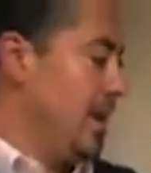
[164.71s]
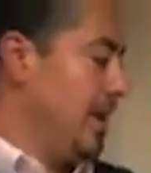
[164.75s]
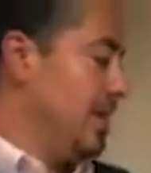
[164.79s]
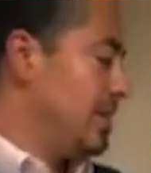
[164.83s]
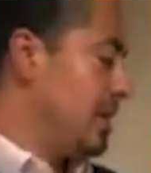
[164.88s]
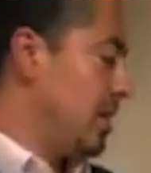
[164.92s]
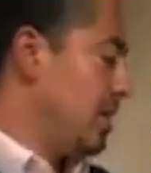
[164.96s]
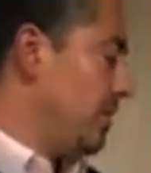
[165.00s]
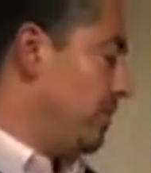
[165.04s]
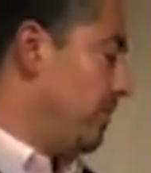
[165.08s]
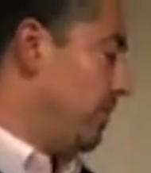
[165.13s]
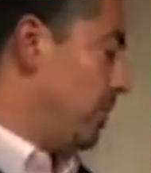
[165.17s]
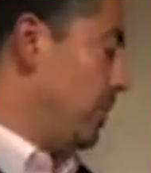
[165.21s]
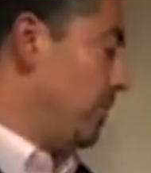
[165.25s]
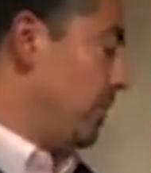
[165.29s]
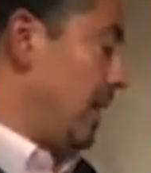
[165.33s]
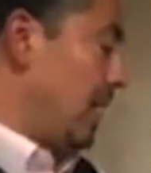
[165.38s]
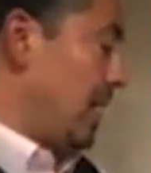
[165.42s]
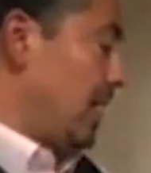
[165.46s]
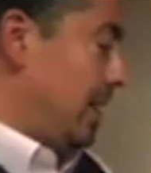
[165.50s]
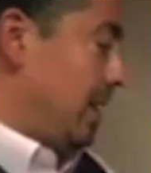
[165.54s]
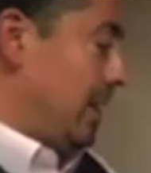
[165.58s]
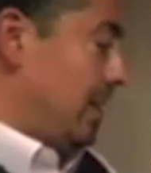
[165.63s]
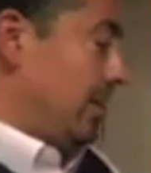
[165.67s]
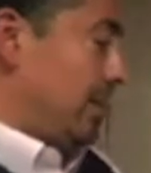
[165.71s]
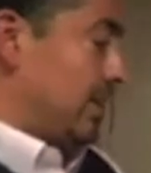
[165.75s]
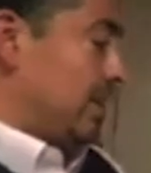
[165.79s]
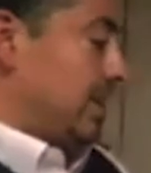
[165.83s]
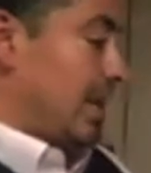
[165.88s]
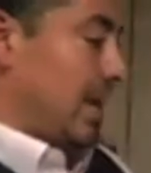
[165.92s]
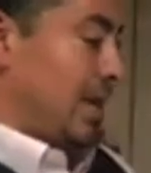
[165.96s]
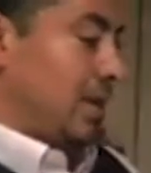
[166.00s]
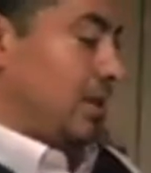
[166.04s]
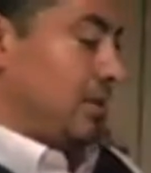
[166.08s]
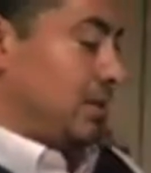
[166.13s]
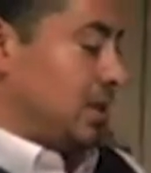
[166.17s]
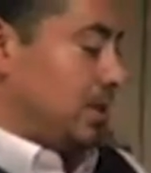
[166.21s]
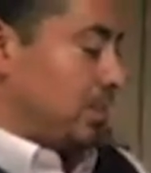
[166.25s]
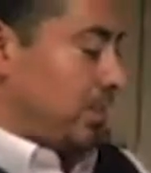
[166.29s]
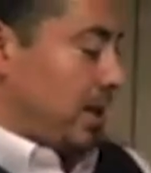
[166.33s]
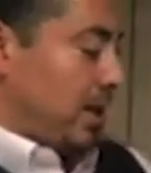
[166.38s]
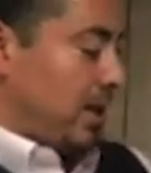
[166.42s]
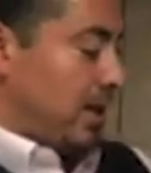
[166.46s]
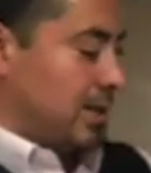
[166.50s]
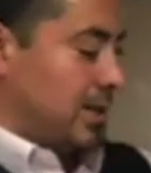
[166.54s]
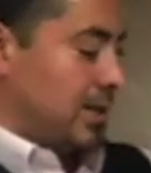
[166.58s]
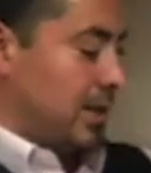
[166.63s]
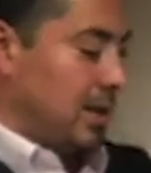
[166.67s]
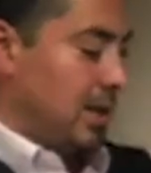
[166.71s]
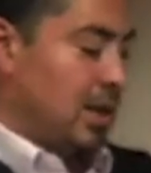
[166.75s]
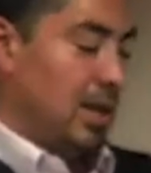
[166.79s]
So the formula looks at your spirit,